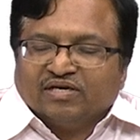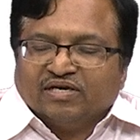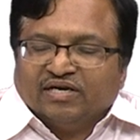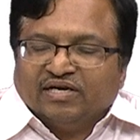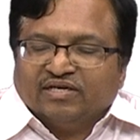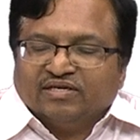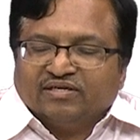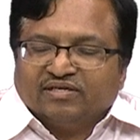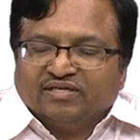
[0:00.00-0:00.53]

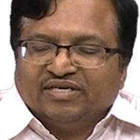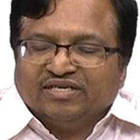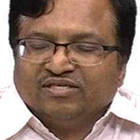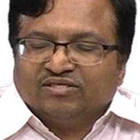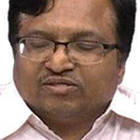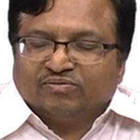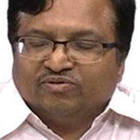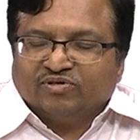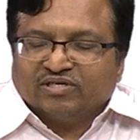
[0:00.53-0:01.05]
and
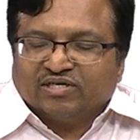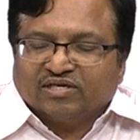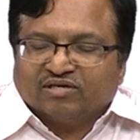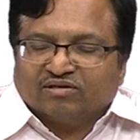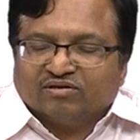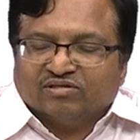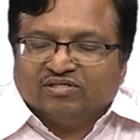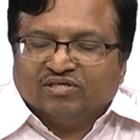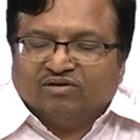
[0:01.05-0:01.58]
redistributed
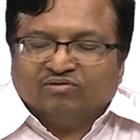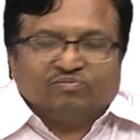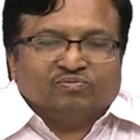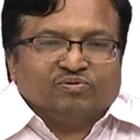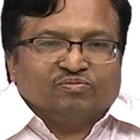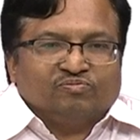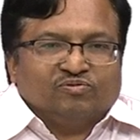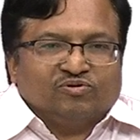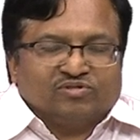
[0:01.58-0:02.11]
across the
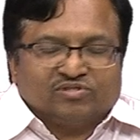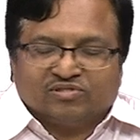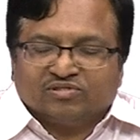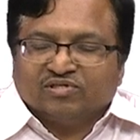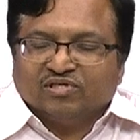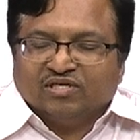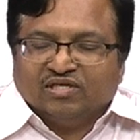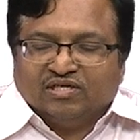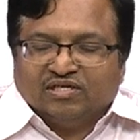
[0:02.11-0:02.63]
output ports.